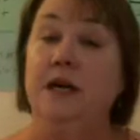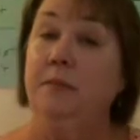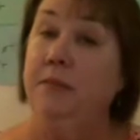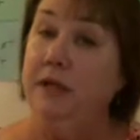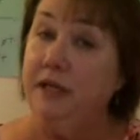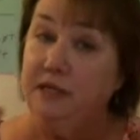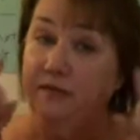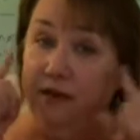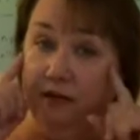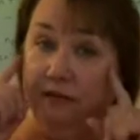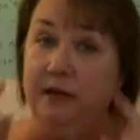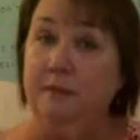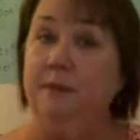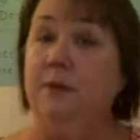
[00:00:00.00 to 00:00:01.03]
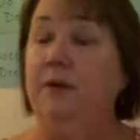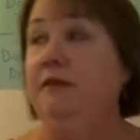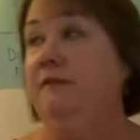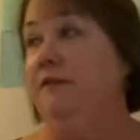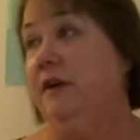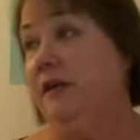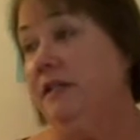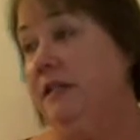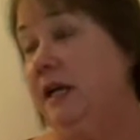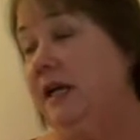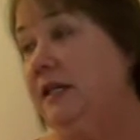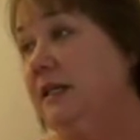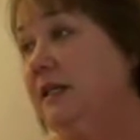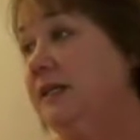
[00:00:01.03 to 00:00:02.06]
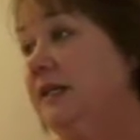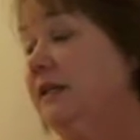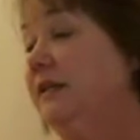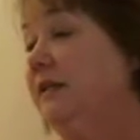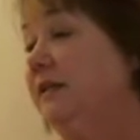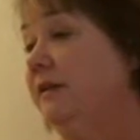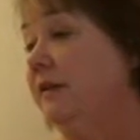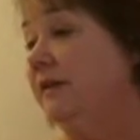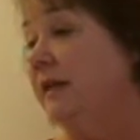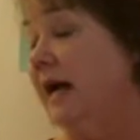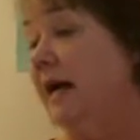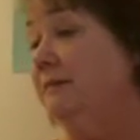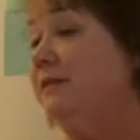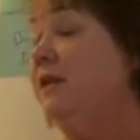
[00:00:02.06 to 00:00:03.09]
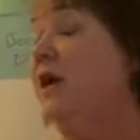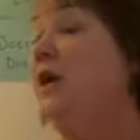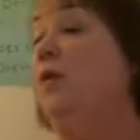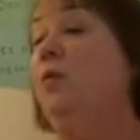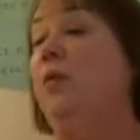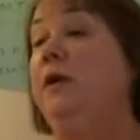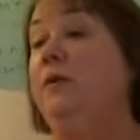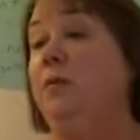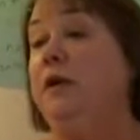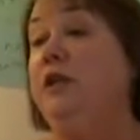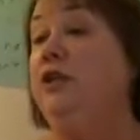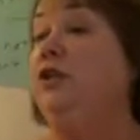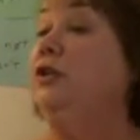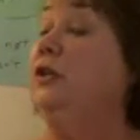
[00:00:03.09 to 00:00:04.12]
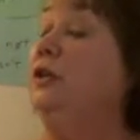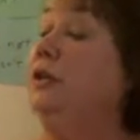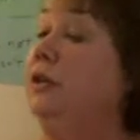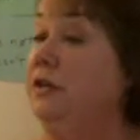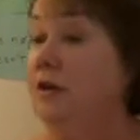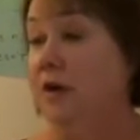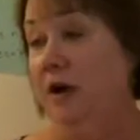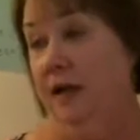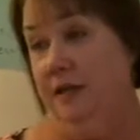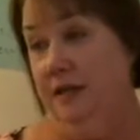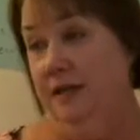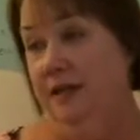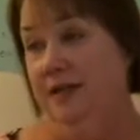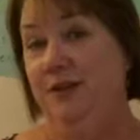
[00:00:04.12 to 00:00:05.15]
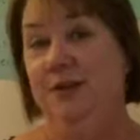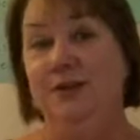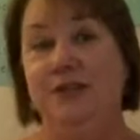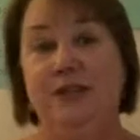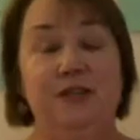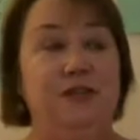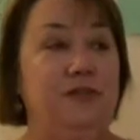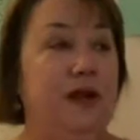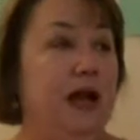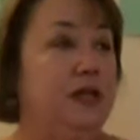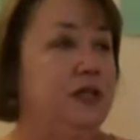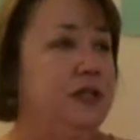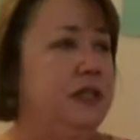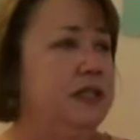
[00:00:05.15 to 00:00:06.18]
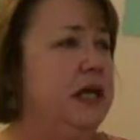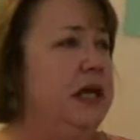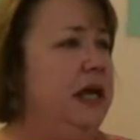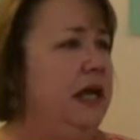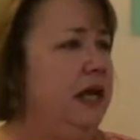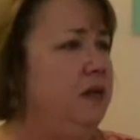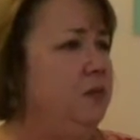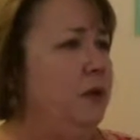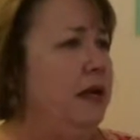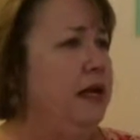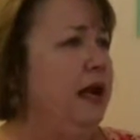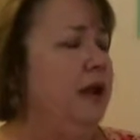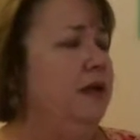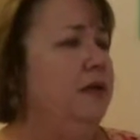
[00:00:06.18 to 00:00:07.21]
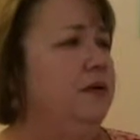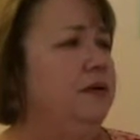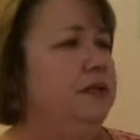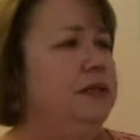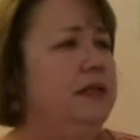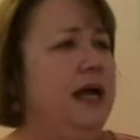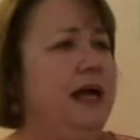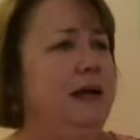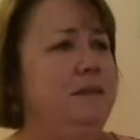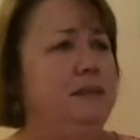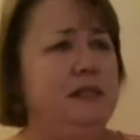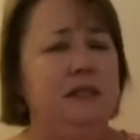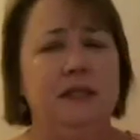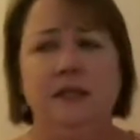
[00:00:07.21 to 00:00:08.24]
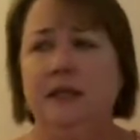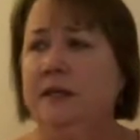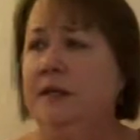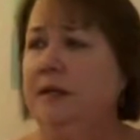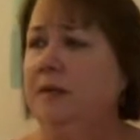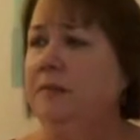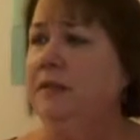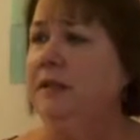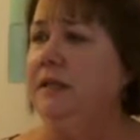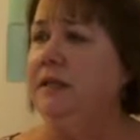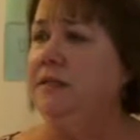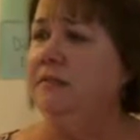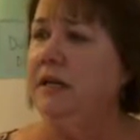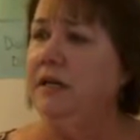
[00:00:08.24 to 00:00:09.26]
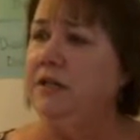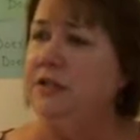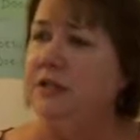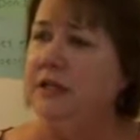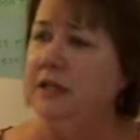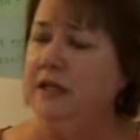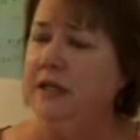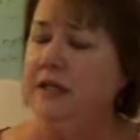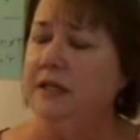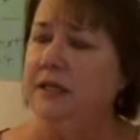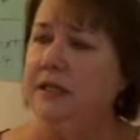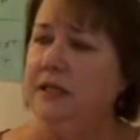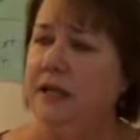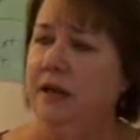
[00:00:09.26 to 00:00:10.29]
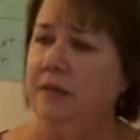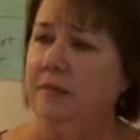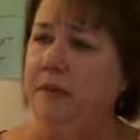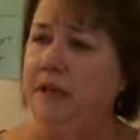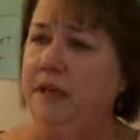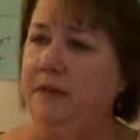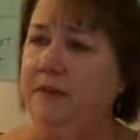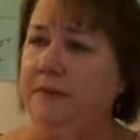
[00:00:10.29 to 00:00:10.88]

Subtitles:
but it's very important for us to understand that there are times when we should not use contractions. And when are those times? Please raise your hand and tell me.